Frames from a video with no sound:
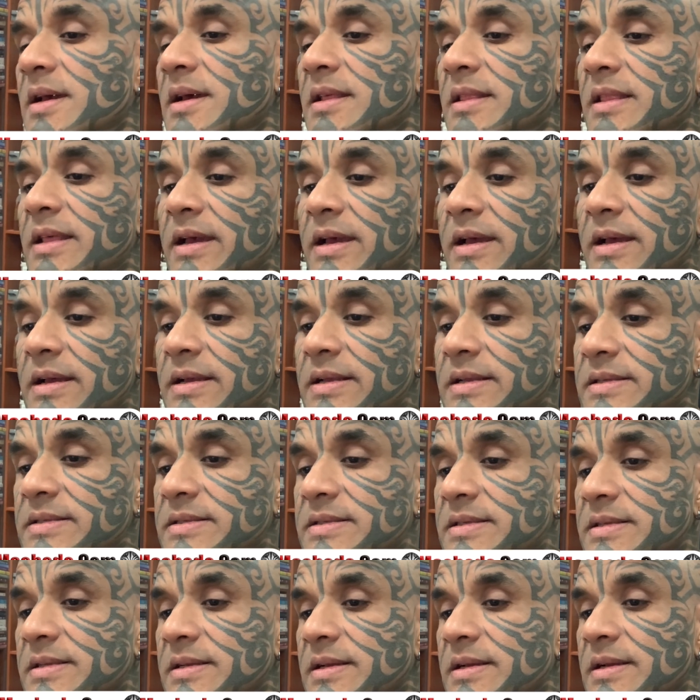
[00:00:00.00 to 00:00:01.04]

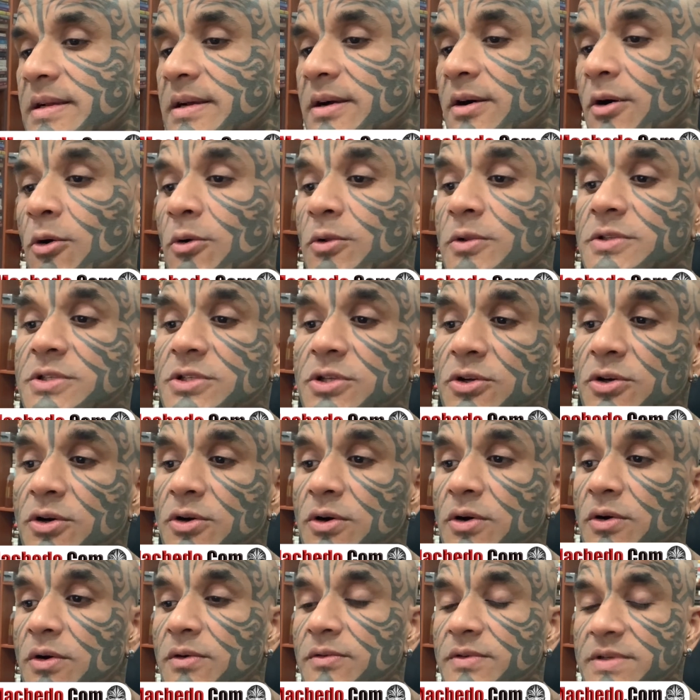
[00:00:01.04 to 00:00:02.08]
There's uh,
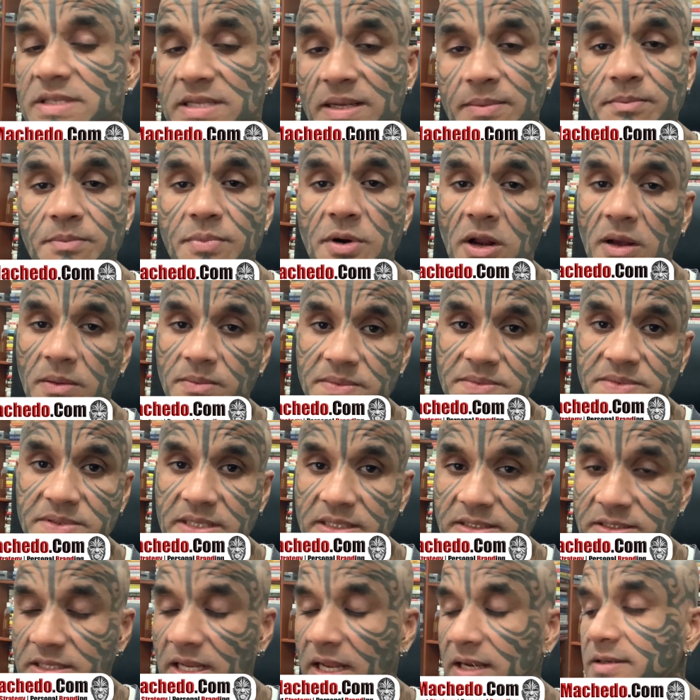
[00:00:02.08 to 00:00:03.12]
also some problems
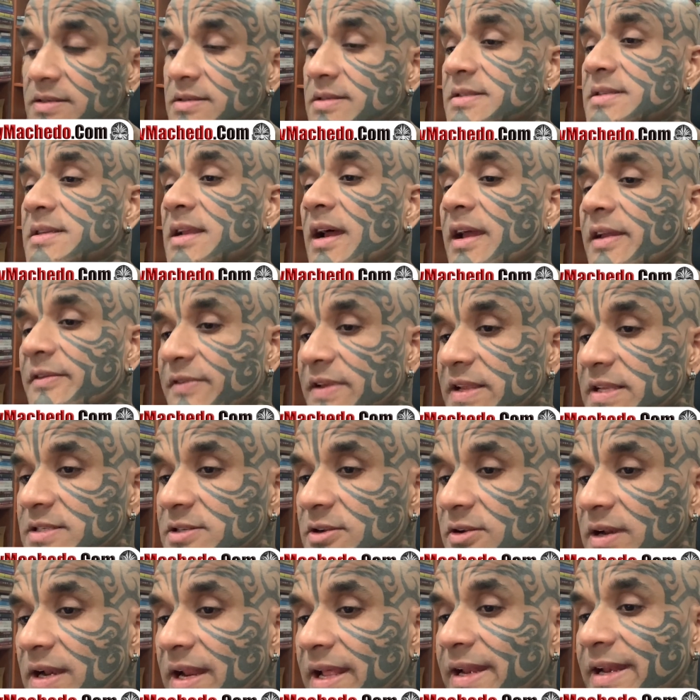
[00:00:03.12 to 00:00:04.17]
and challenges I faced
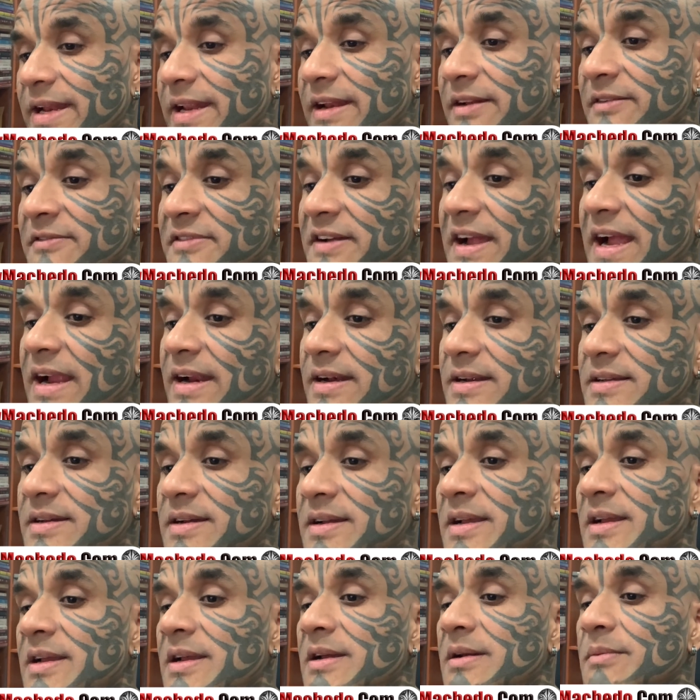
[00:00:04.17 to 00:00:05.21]
online. In fact,
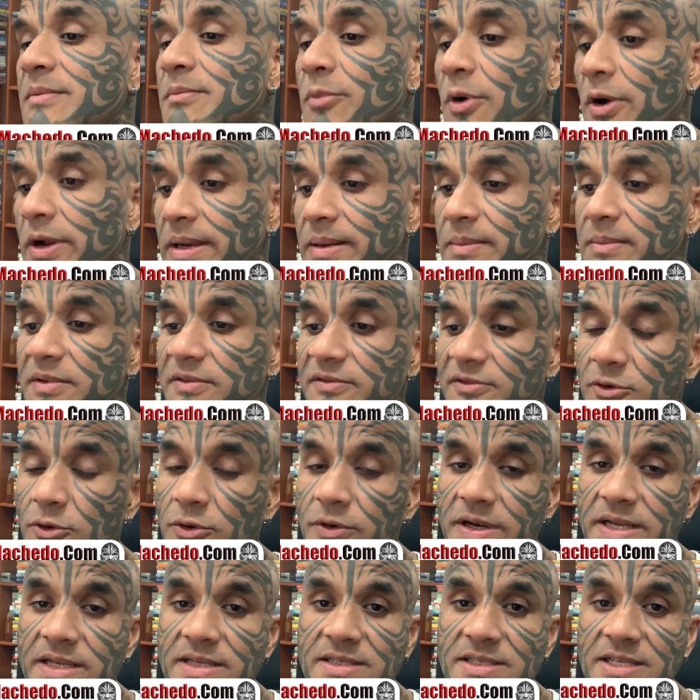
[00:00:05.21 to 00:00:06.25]
point number four
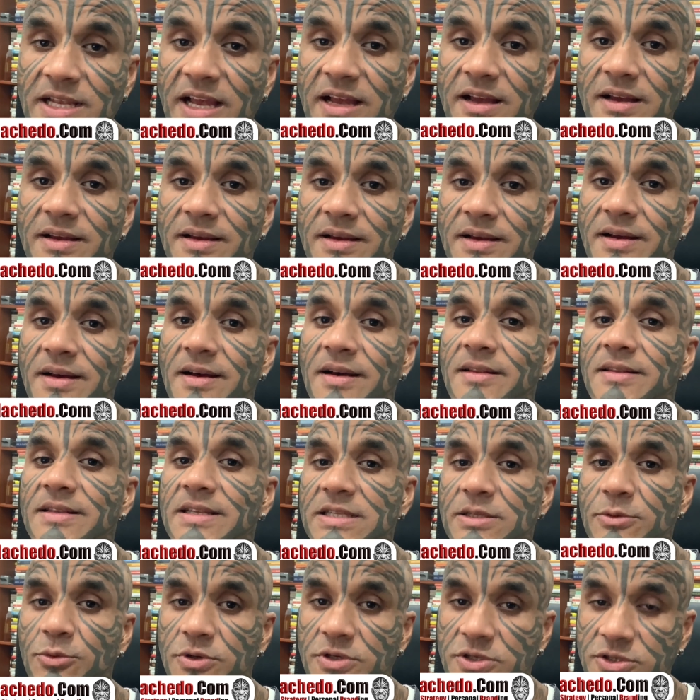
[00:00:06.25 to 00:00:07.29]
is uh,
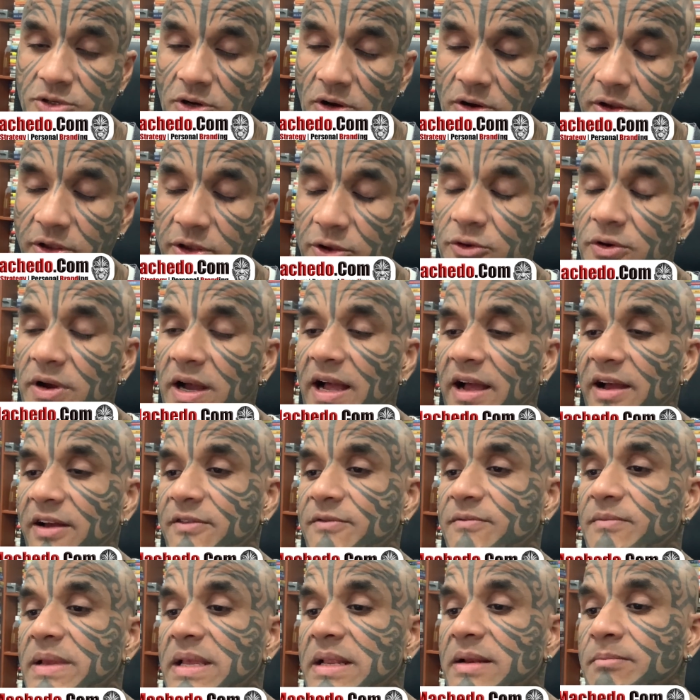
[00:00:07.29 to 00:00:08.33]
this would shock you.
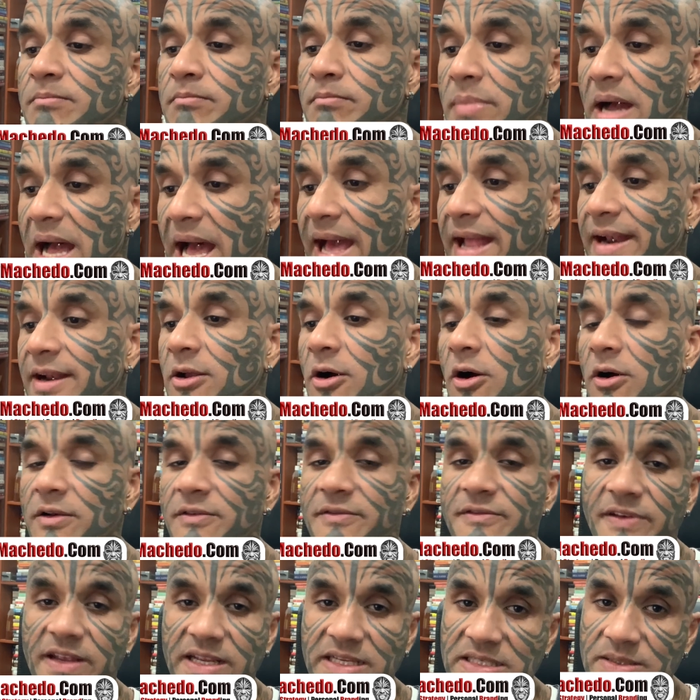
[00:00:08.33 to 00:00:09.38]
I've been banned on
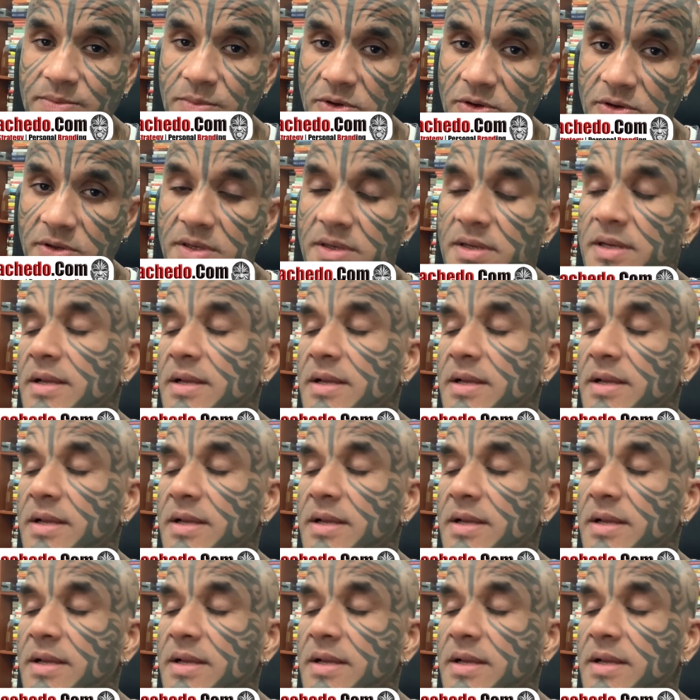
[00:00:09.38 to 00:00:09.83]
Facebook.